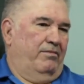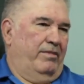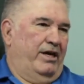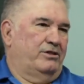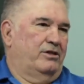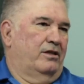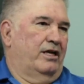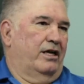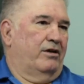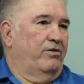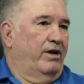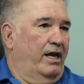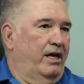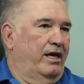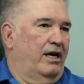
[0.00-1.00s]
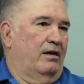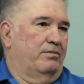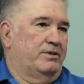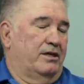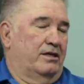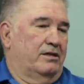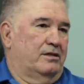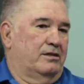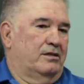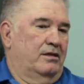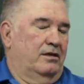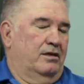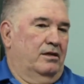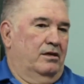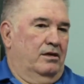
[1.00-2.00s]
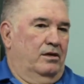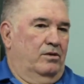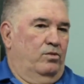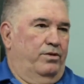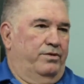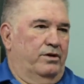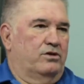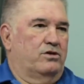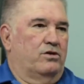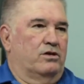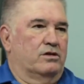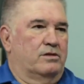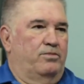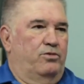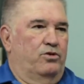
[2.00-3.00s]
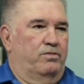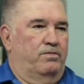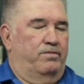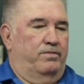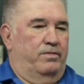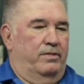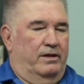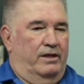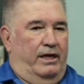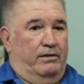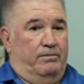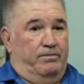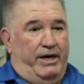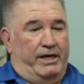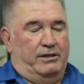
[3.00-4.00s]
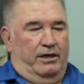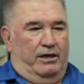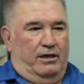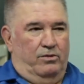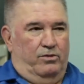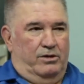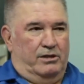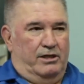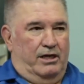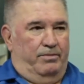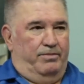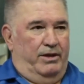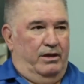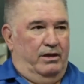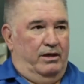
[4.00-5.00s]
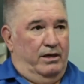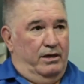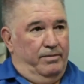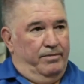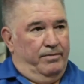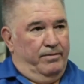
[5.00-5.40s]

mentioned. That really helped us with the transport. That basically was helping the